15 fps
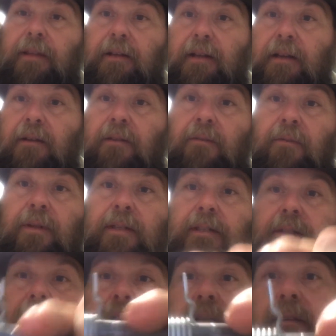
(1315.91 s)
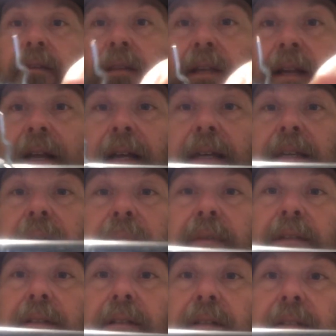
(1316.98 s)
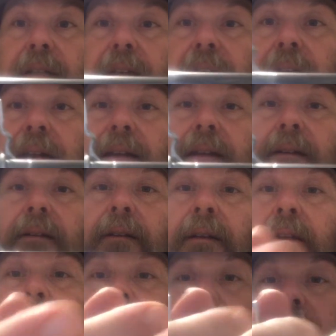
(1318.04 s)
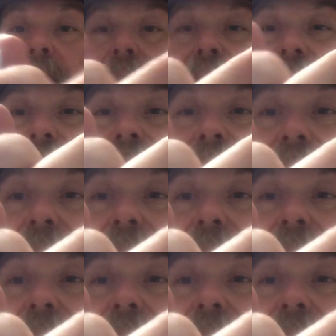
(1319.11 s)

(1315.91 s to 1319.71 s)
Now, the reason that I keep this little tag here is